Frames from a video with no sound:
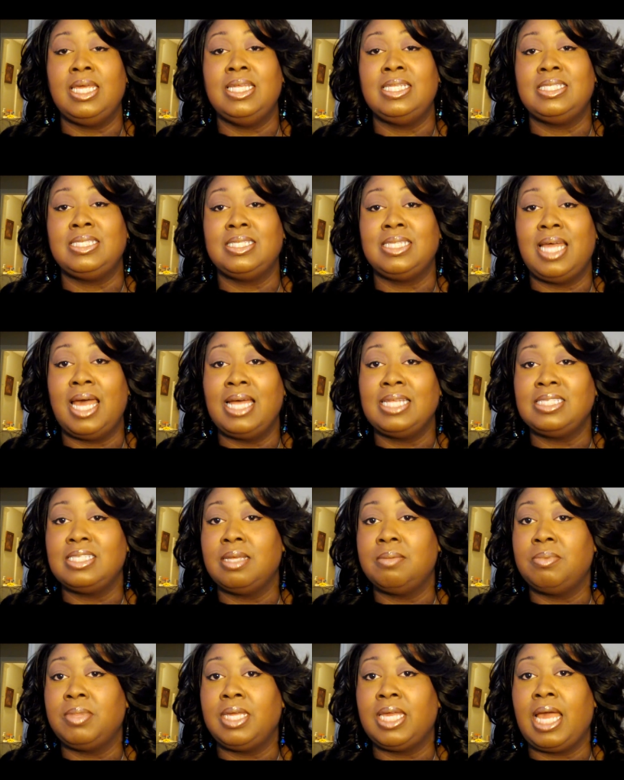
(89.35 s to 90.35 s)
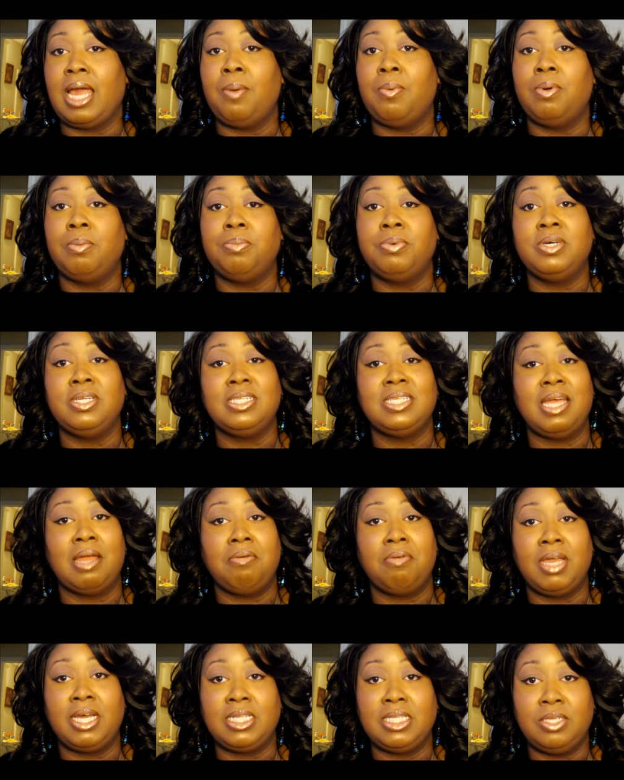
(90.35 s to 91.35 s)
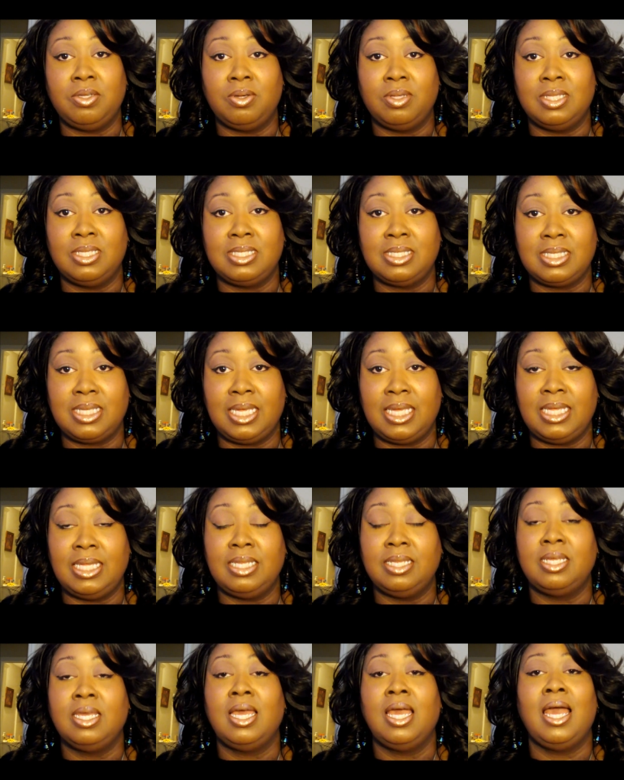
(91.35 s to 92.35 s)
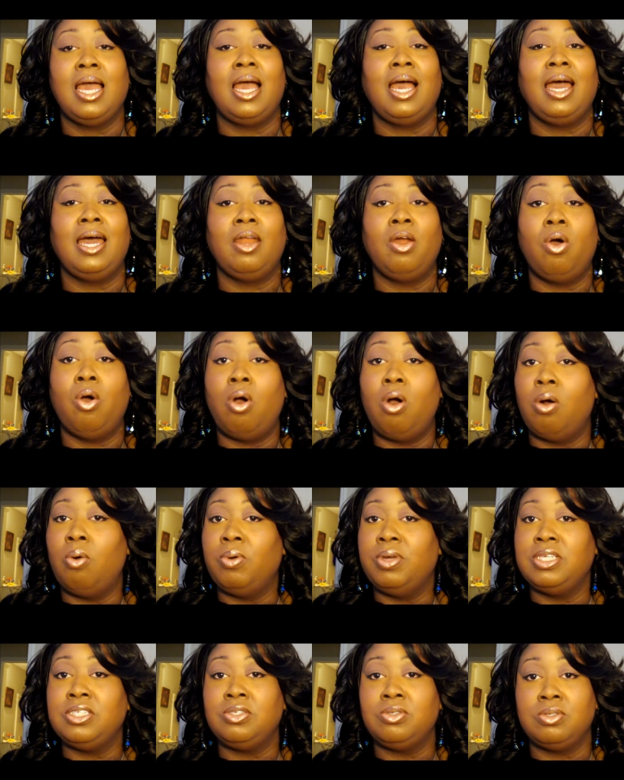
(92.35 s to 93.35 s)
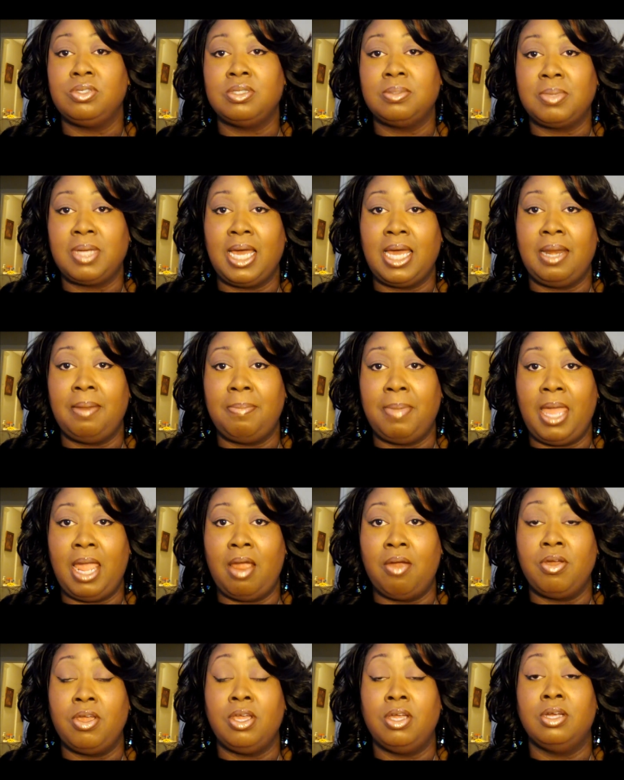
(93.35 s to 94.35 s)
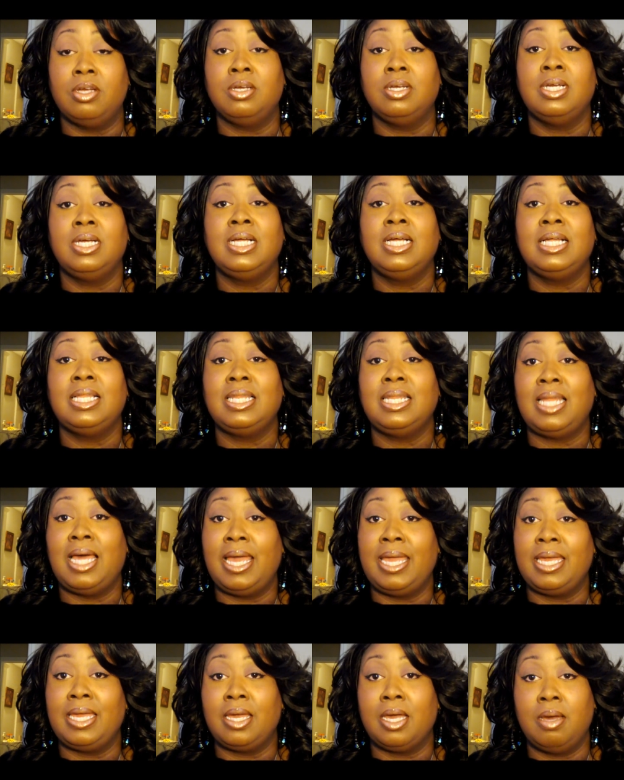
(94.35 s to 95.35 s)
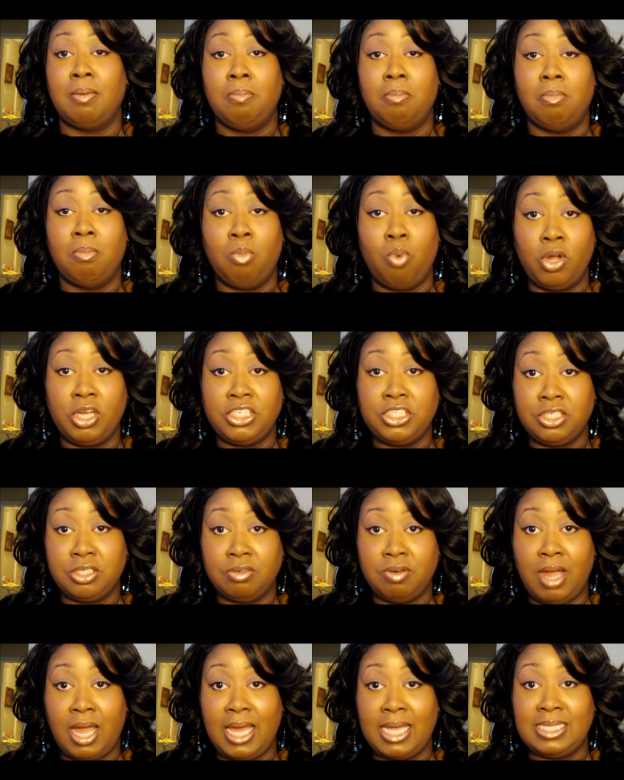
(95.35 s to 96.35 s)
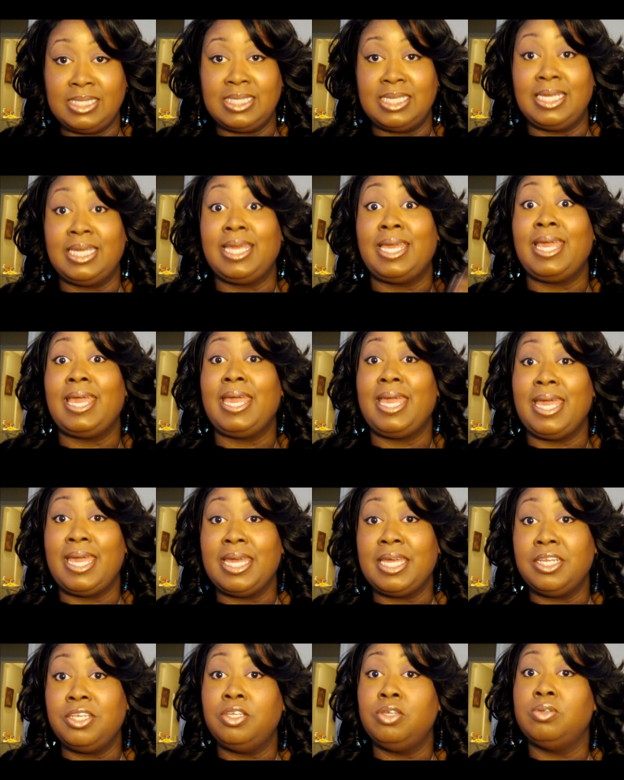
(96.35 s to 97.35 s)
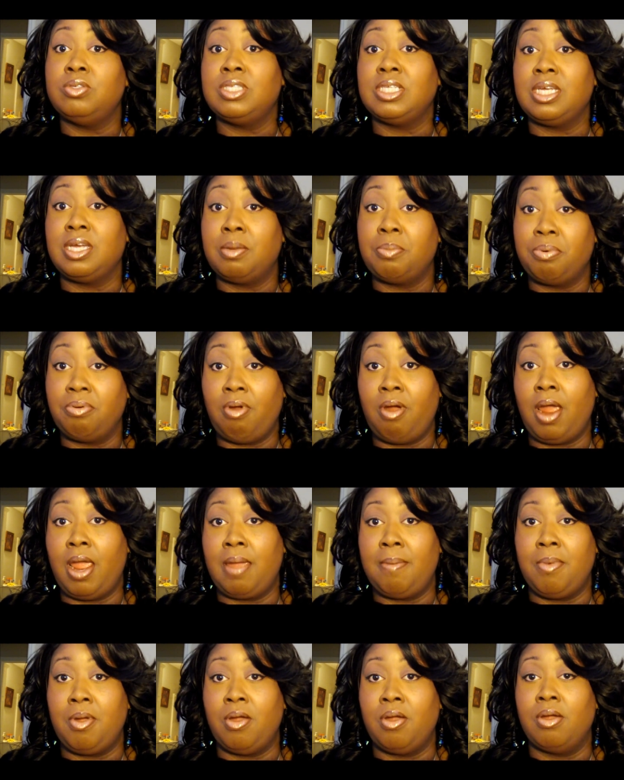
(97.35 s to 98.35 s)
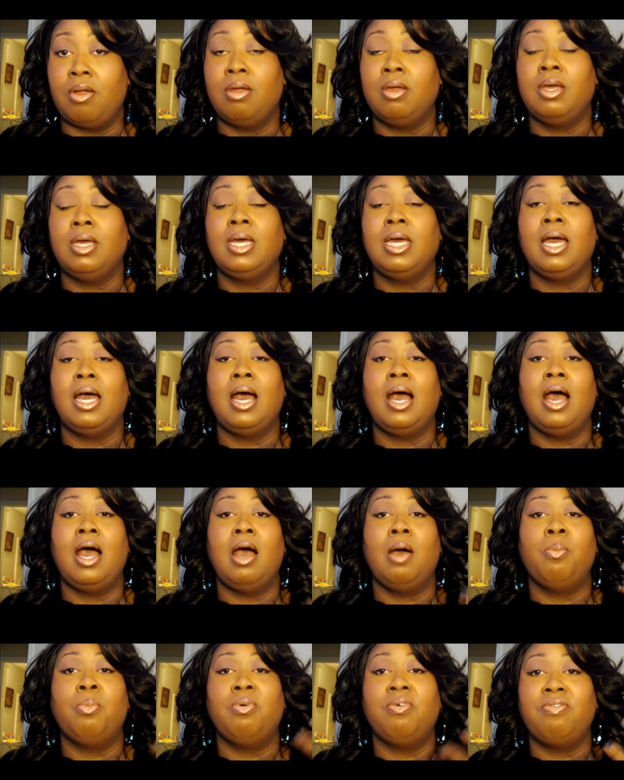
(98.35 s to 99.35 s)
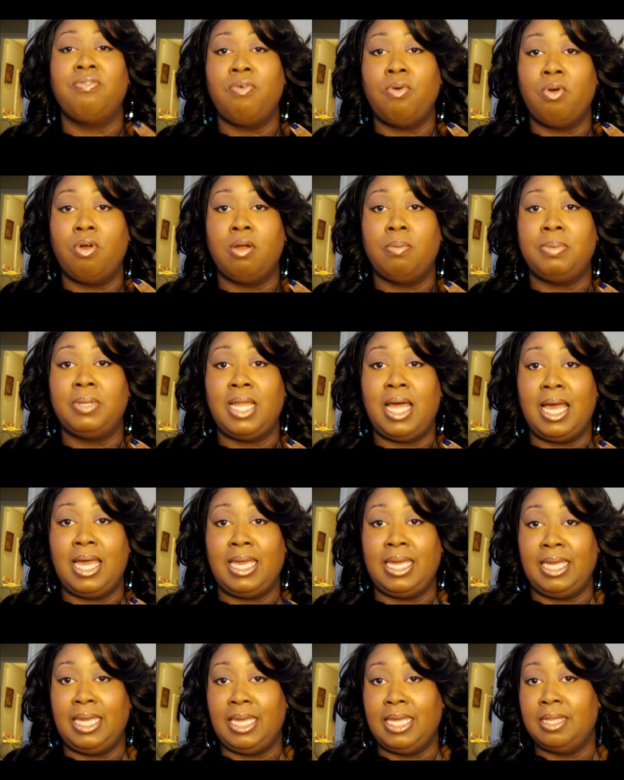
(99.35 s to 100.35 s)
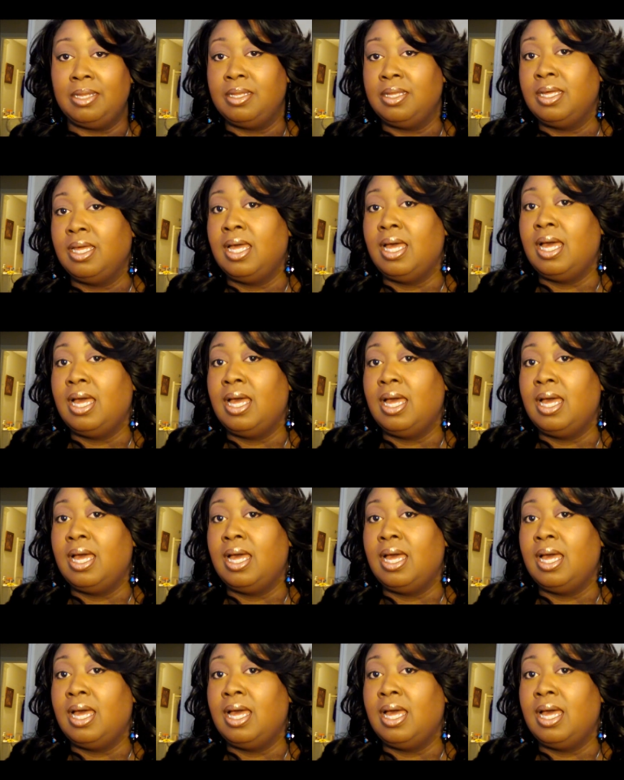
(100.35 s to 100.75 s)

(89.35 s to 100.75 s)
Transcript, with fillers: It's not something I would put directly on the skin. I'd always use some kind of barrier, like moisturizing and using a primer um, before applying it.